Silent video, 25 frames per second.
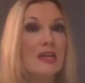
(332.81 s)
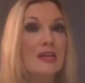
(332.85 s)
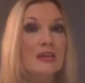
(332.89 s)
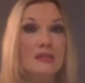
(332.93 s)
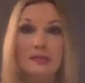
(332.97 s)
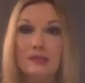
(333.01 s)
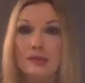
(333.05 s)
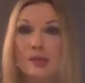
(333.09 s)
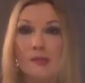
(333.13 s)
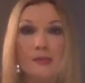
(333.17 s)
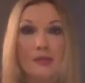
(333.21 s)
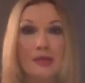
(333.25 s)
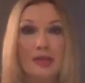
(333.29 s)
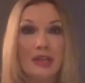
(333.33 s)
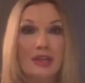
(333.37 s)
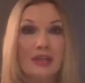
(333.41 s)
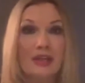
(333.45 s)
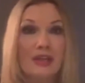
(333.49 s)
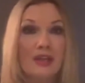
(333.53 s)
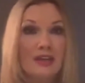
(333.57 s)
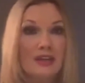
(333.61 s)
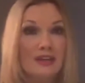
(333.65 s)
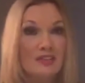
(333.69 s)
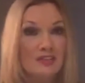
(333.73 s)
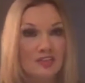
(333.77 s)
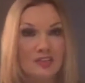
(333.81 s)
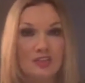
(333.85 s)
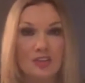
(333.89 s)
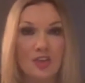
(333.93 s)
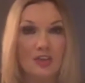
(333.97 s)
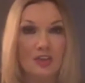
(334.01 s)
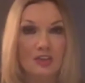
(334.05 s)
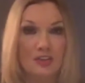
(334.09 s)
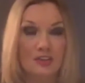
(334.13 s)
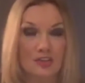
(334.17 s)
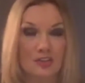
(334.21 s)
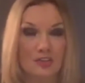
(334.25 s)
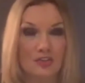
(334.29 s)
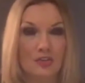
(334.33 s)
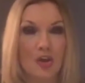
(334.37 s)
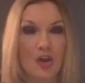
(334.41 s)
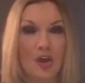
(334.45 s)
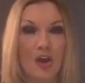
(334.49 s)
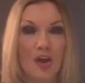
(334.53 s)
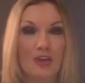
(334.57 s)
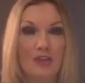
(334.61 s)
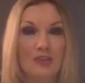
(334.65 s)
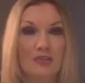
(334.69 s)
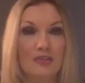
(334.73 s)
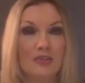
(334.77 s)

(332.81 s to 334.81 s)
somebody started to talk.